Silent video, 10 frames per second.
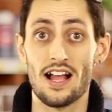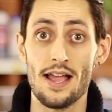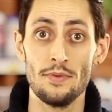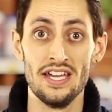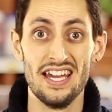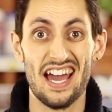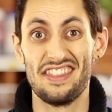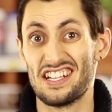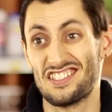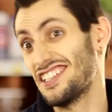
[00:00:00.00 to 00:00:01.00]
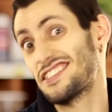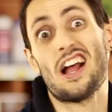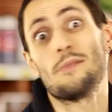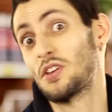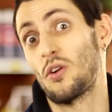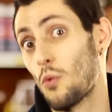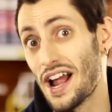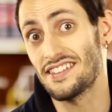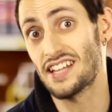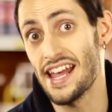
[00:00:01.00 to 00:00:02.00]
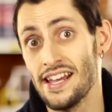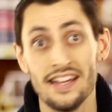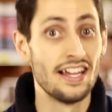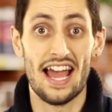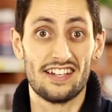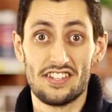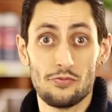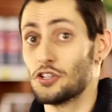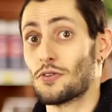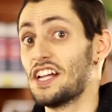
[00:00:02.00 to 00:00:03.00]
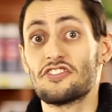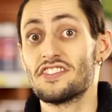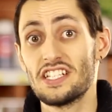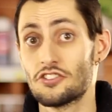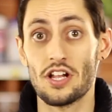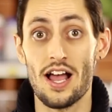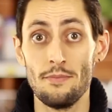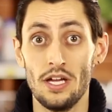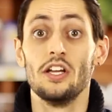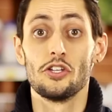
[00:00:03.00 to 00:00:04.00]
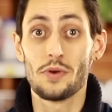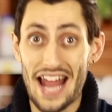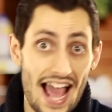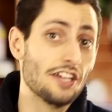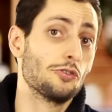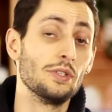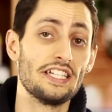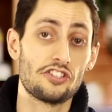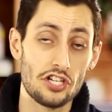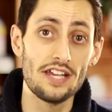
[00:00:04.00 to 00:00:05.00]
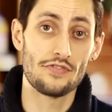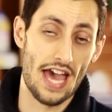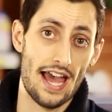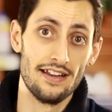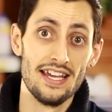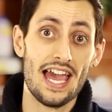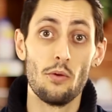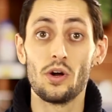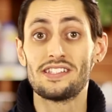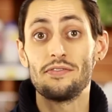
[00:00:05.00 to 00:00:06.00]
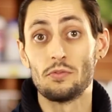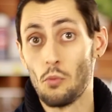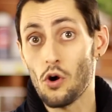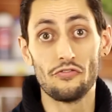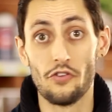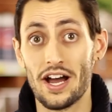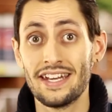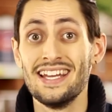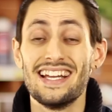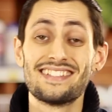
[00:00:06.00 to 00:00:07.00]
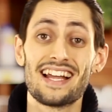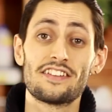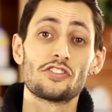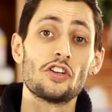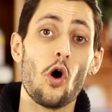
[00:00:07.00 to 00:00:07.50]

time, and then 6 times on Wednesday at different durations each time, you can actually achieve that. And what's even more fun is that there's an